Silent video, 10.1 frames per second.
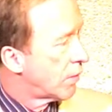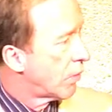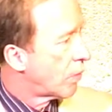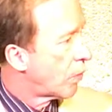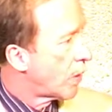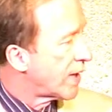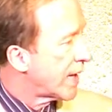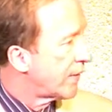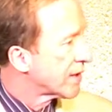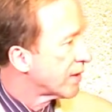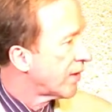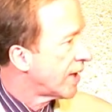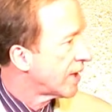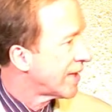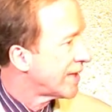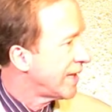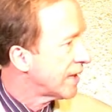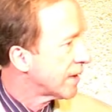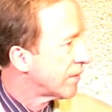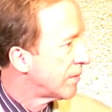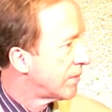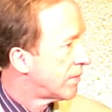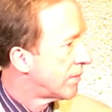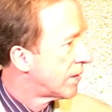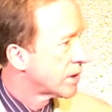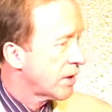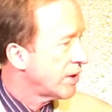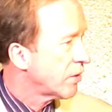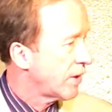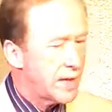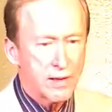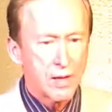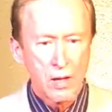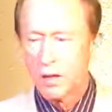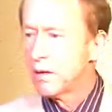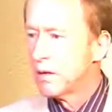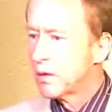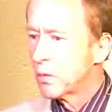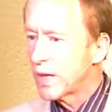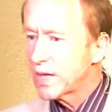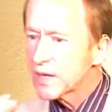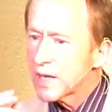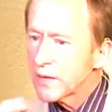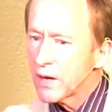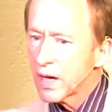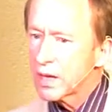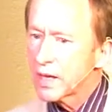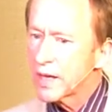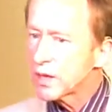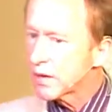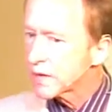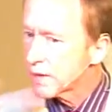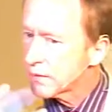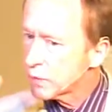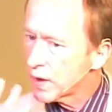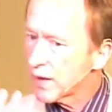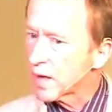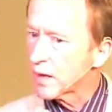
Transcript: when we have this divine idea. It's already created. We just have aligned ourselves with that.